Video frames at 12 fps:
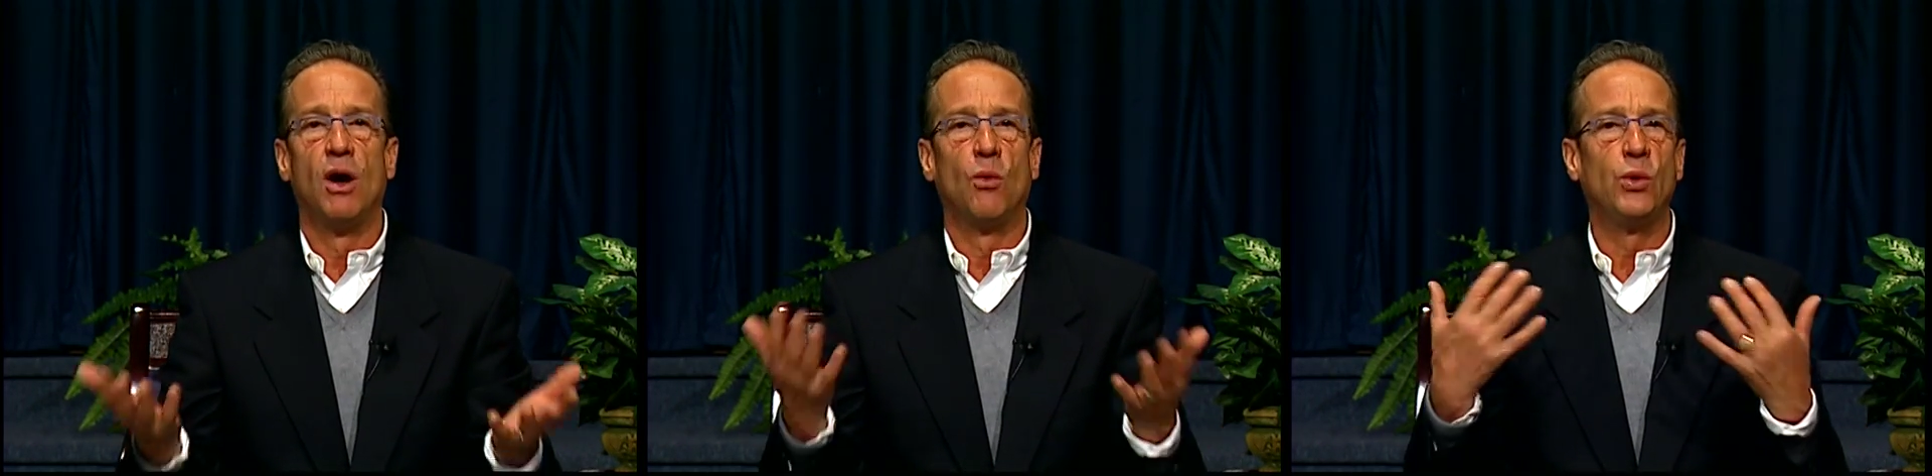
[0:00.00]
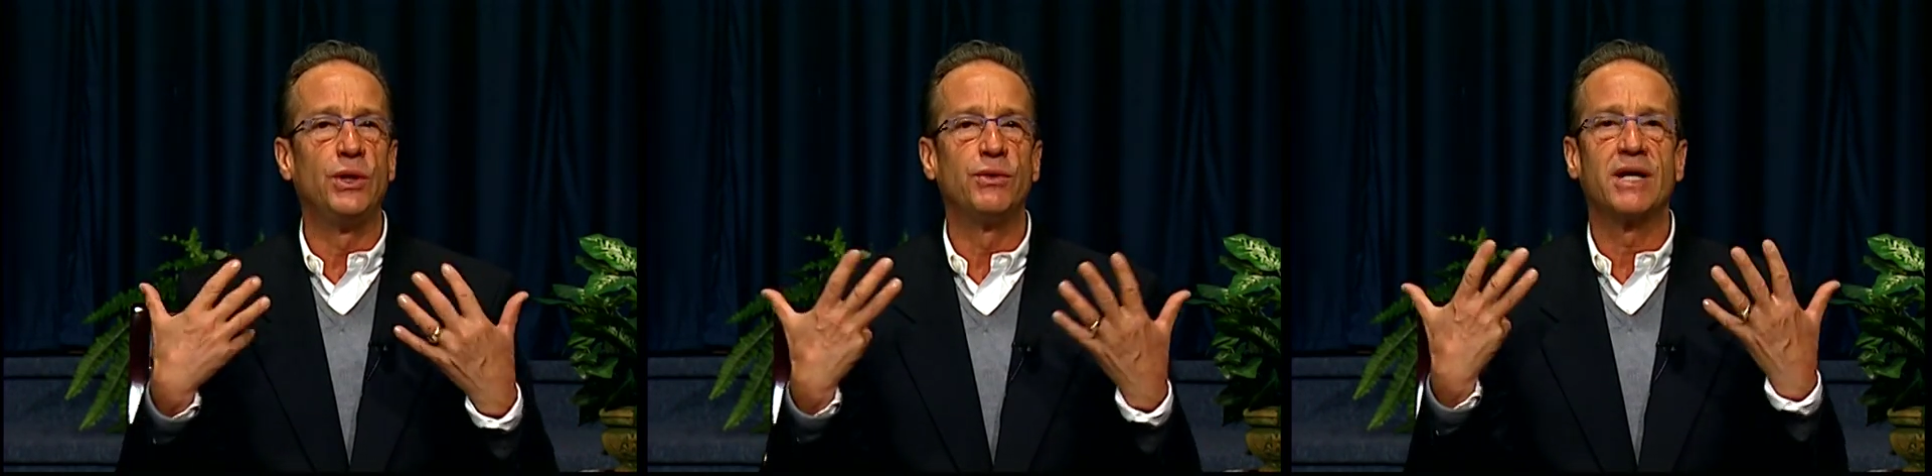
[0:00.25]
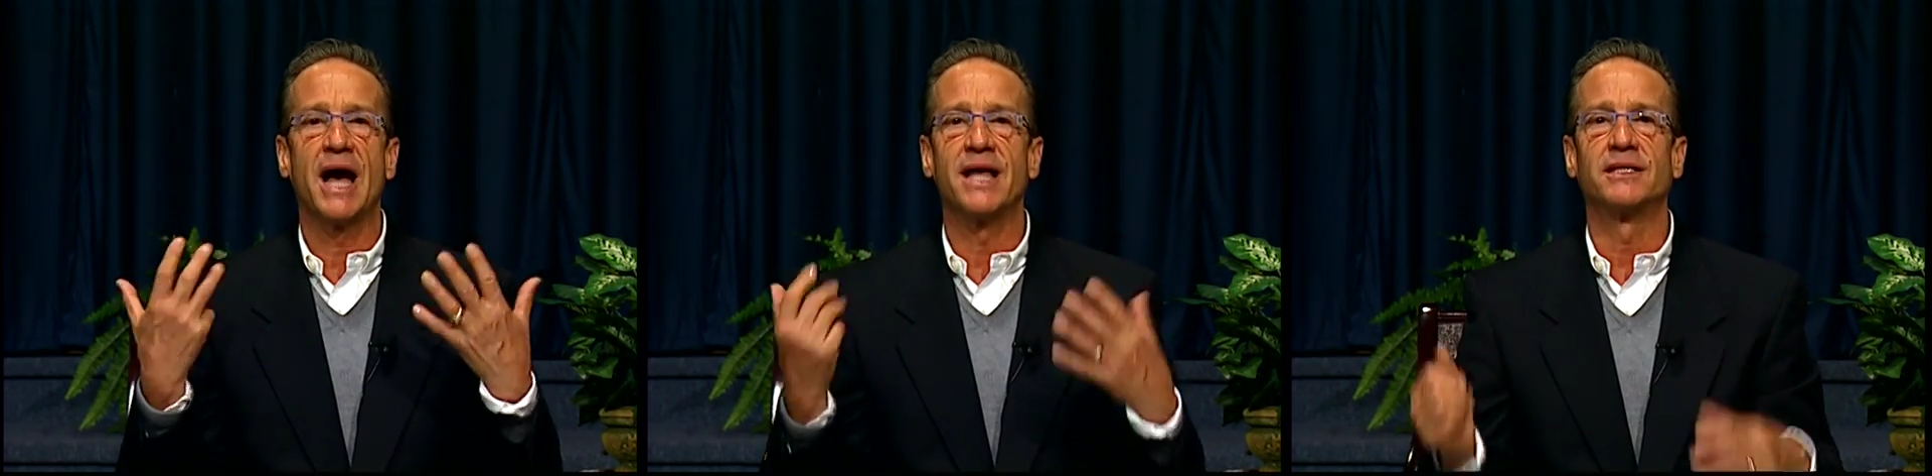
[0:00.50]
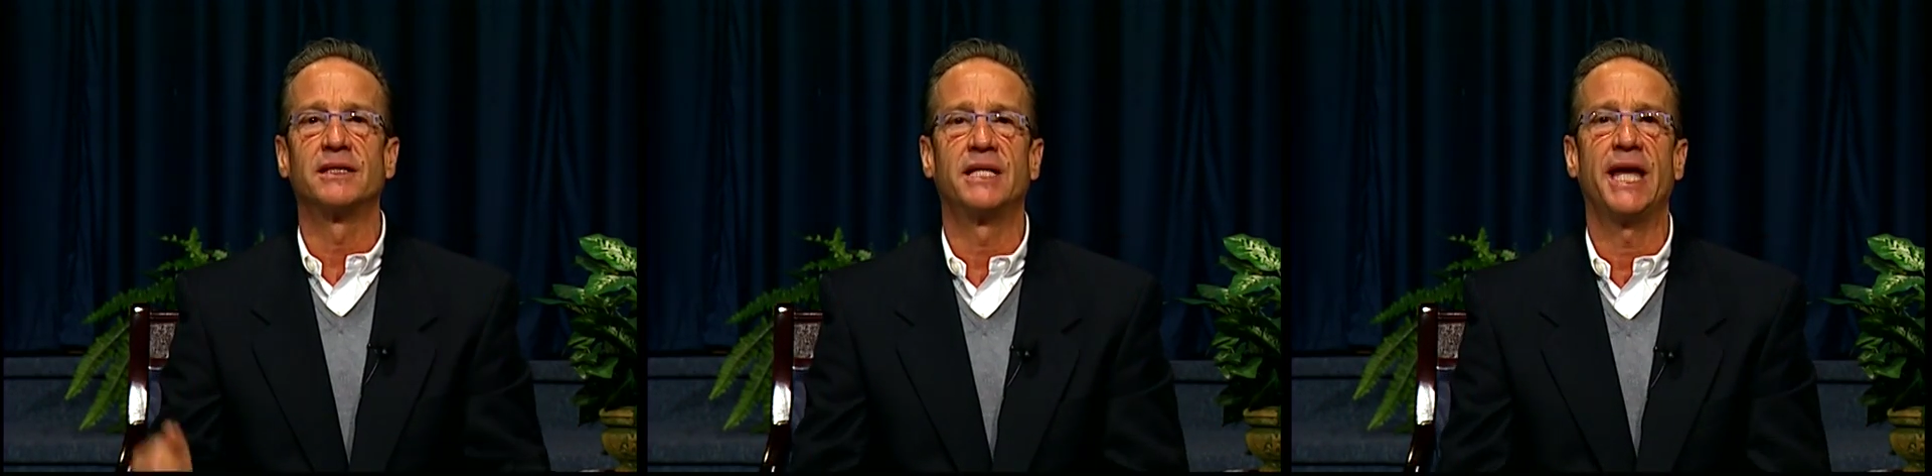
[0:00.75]
We do
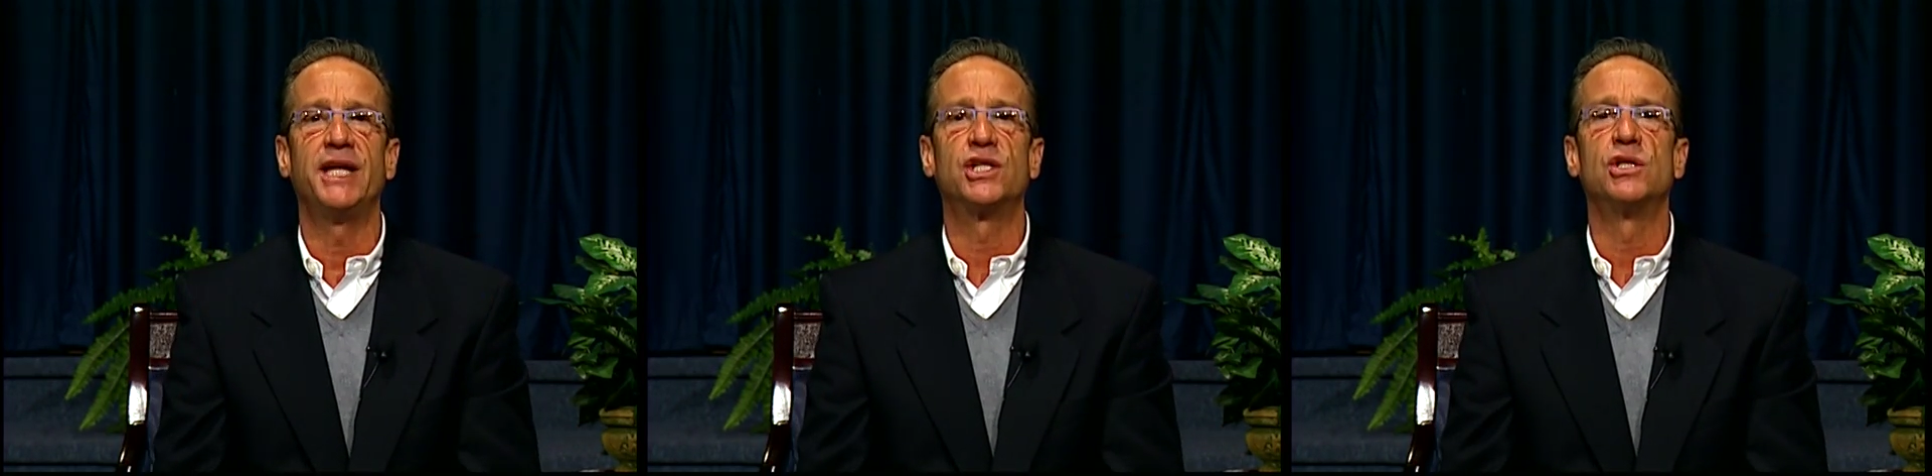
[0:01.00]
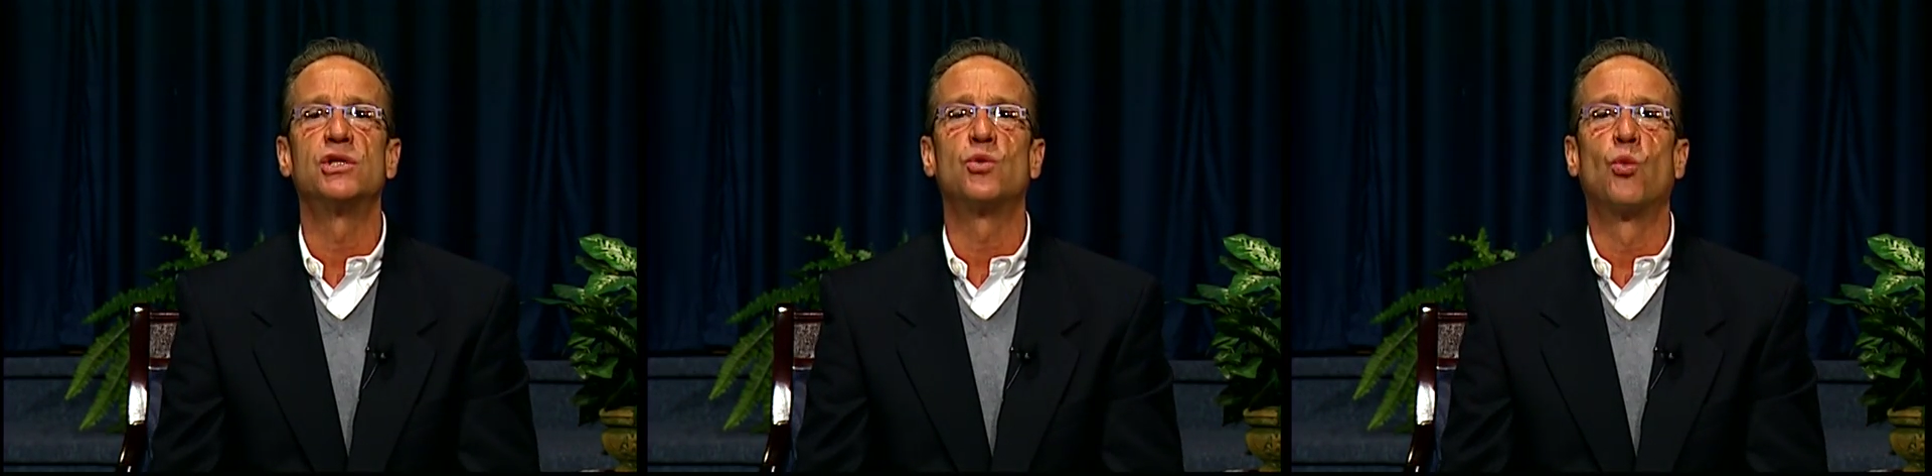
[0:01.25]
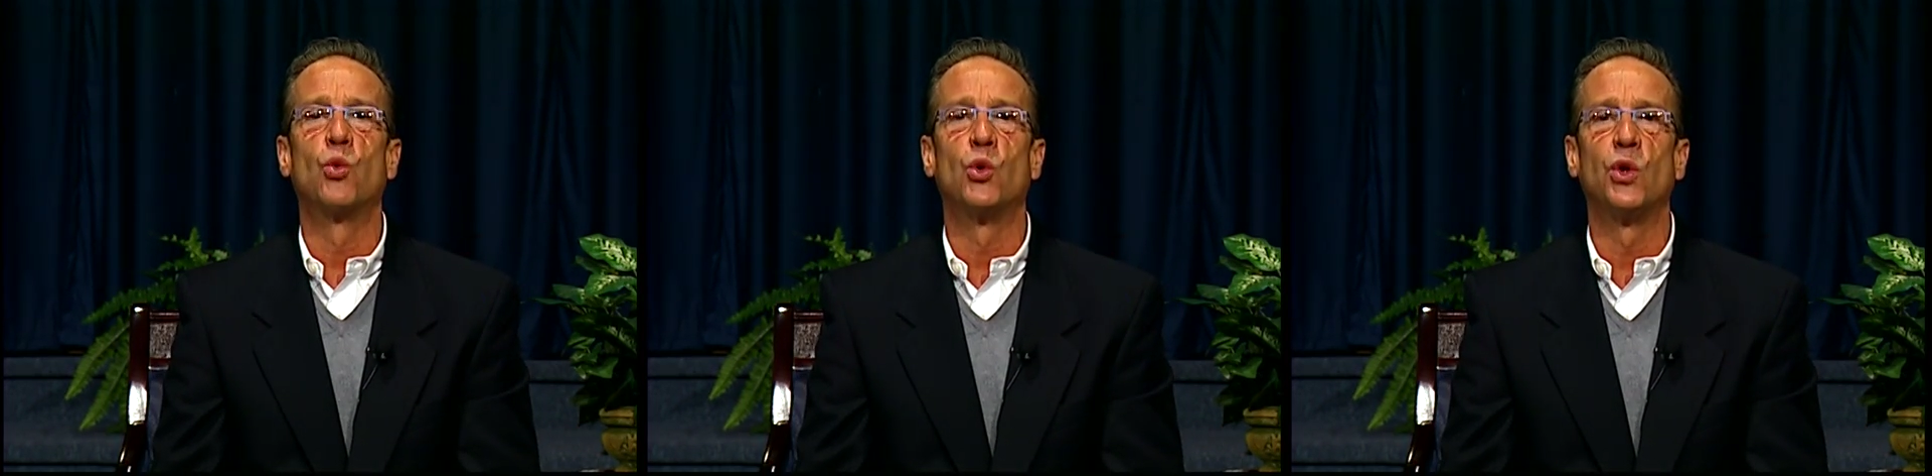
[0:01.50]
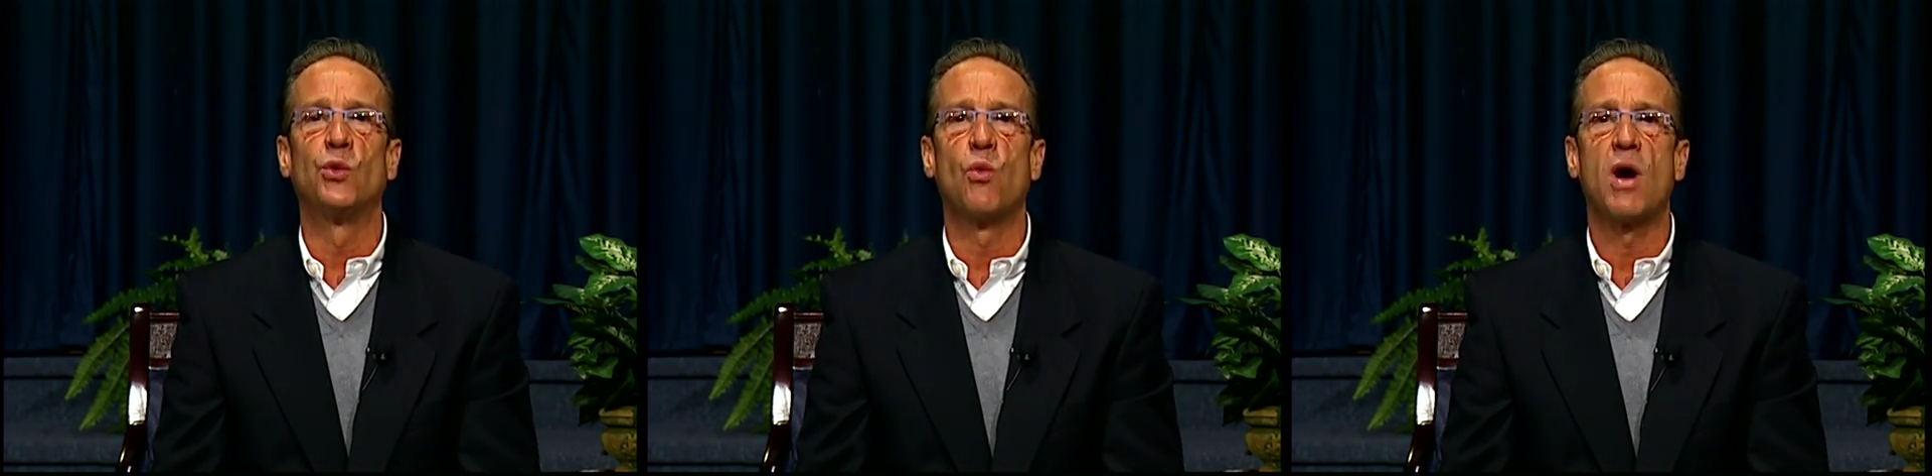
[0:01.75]
consultations
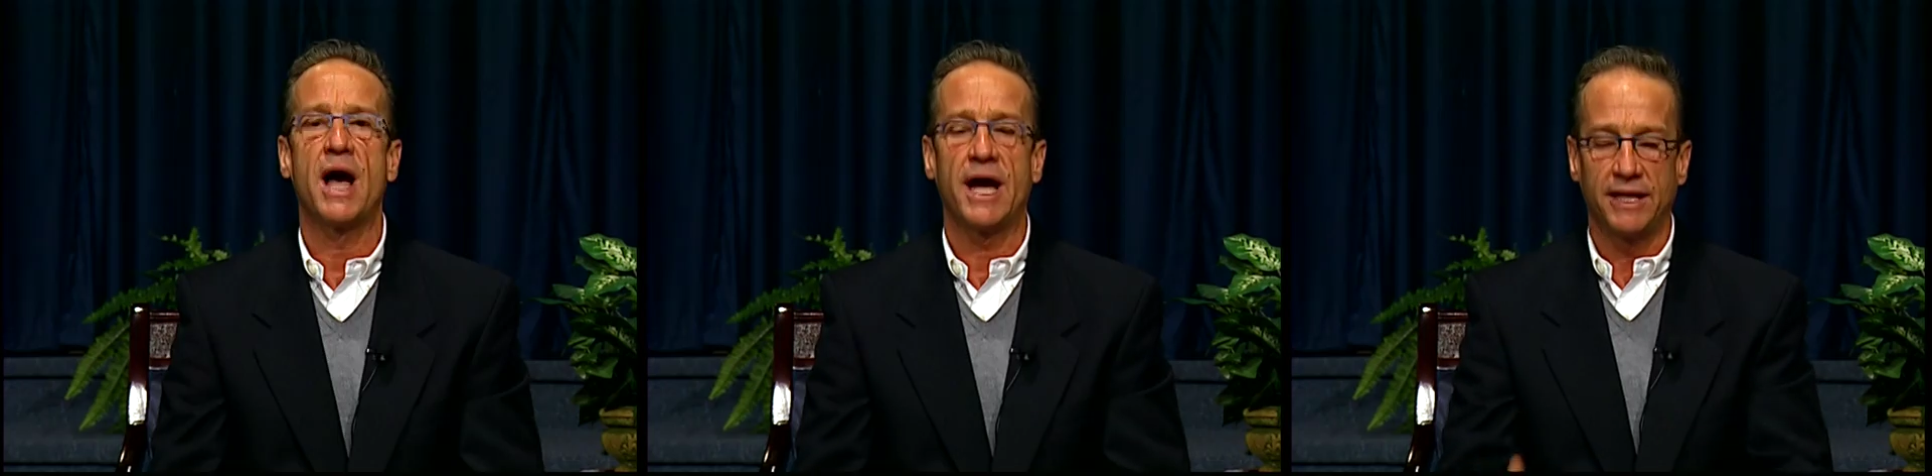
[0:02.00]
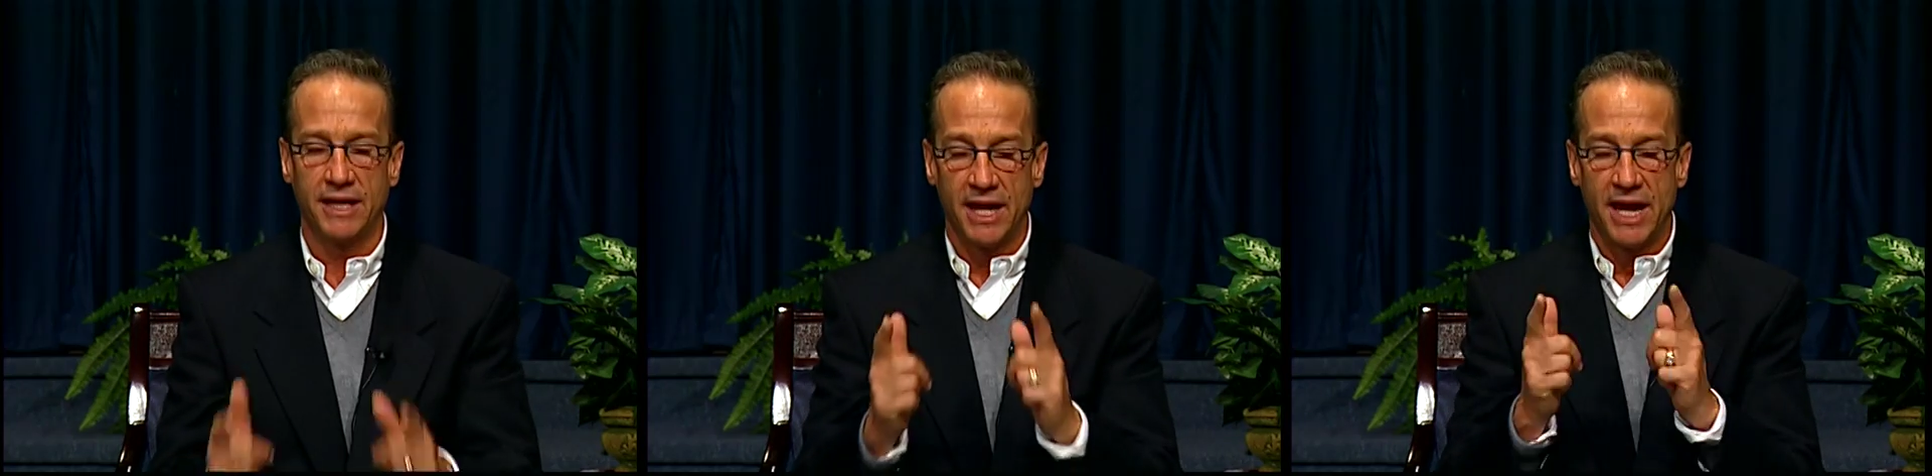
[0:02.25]
worldwide.